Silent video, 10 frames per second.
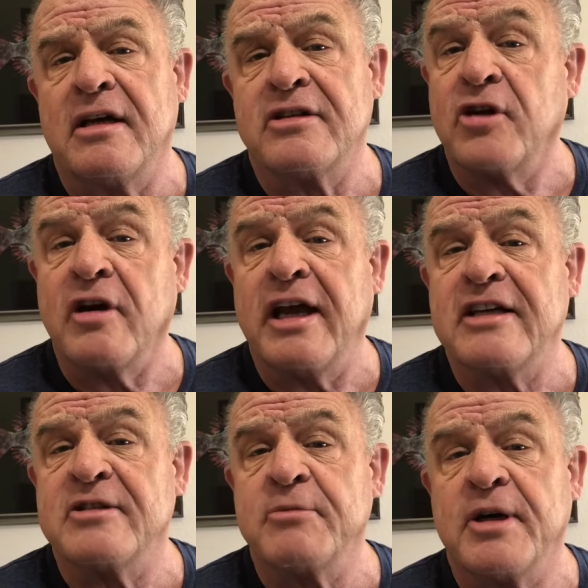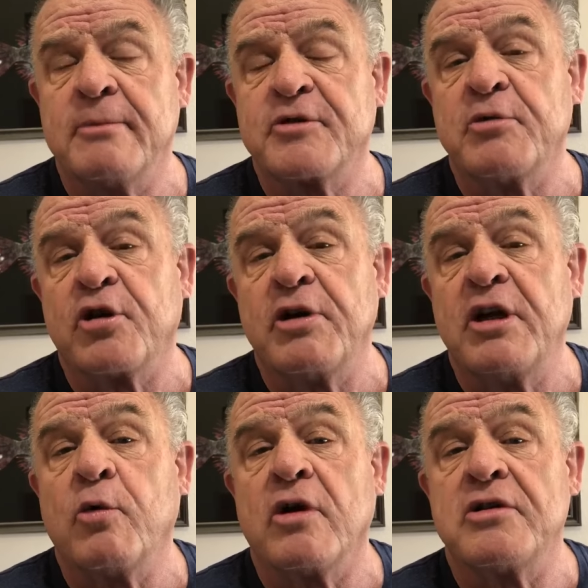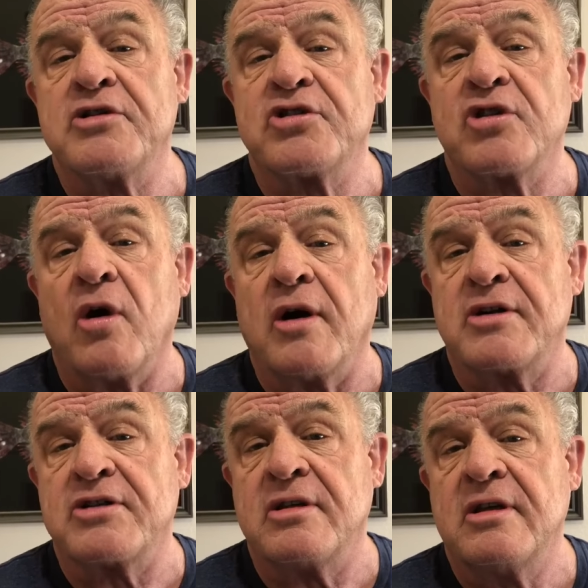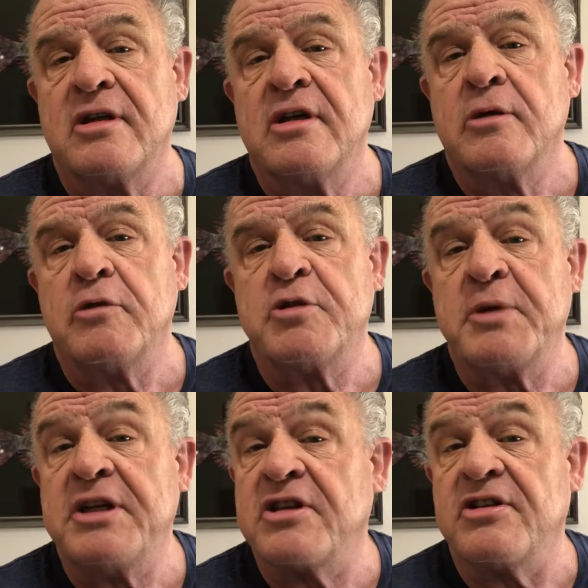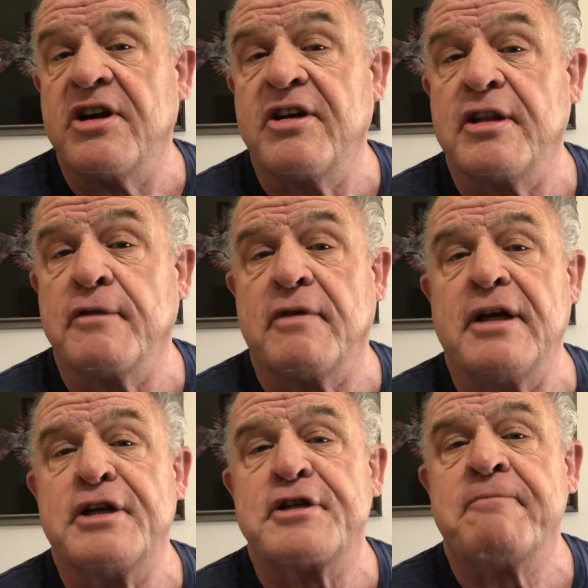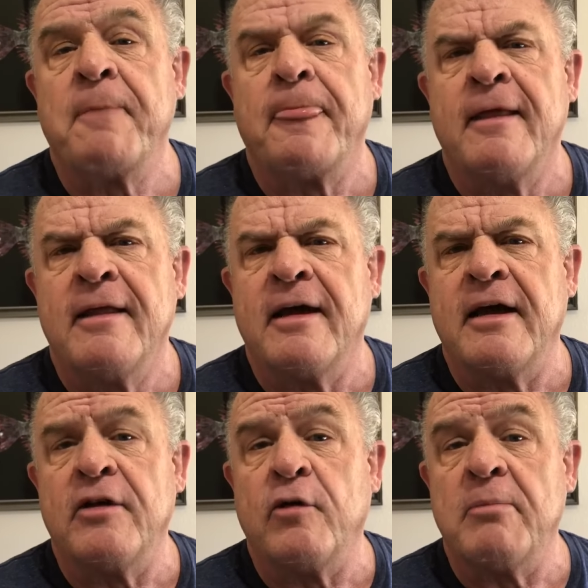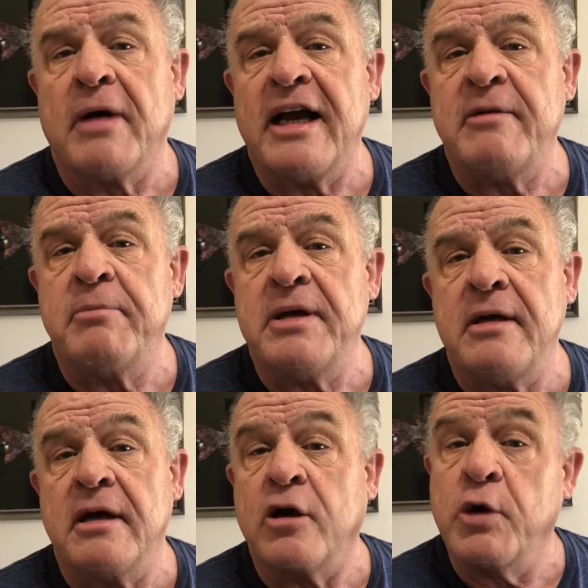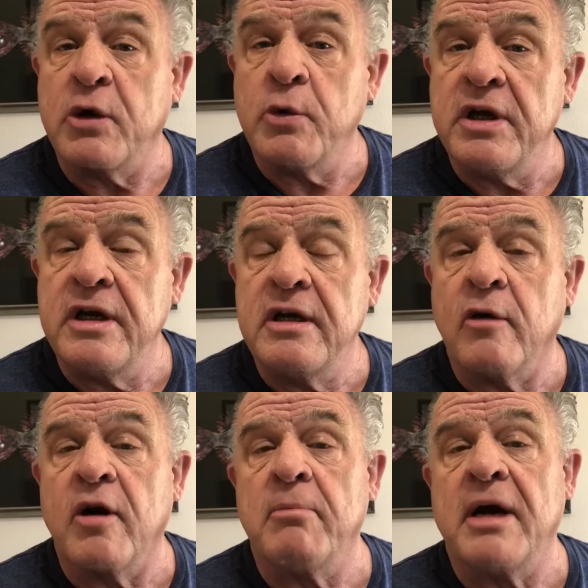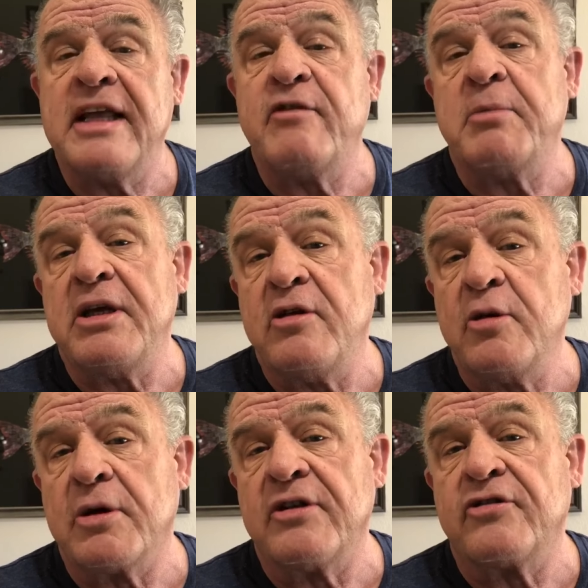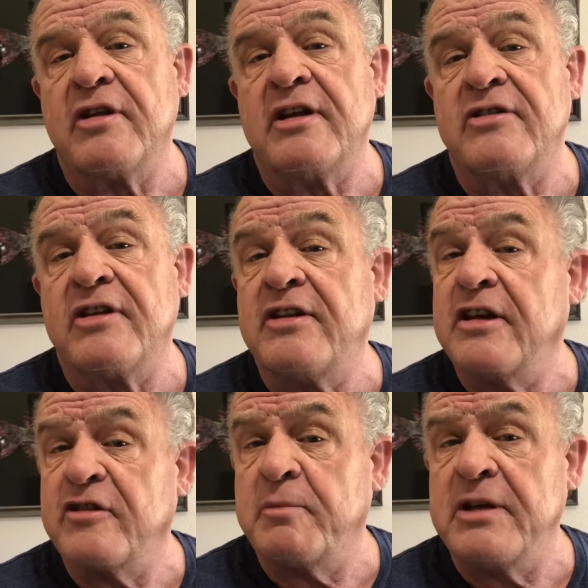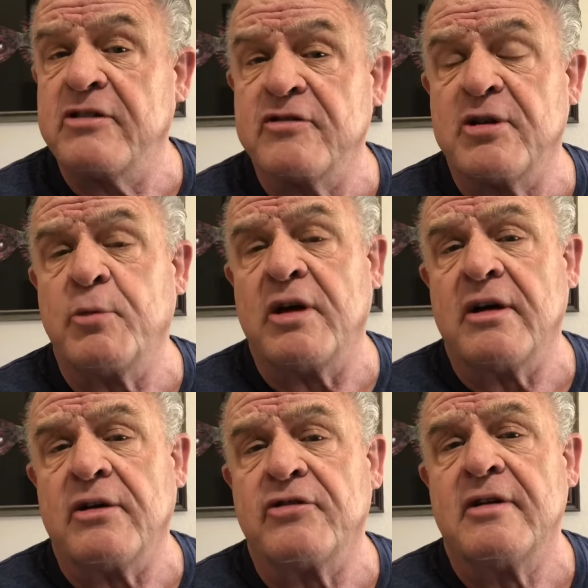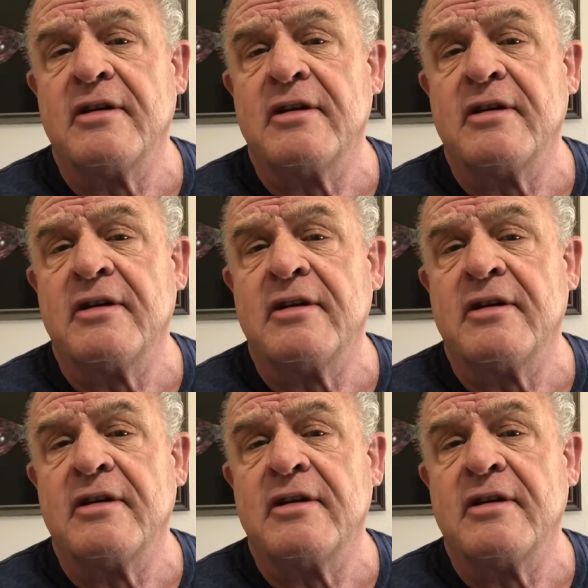Sarcasm comes from the Greek word sarx, which means the tearing of the flesh. Though it might be quick-witted or it might even be humorous, it is at the expense of someone else.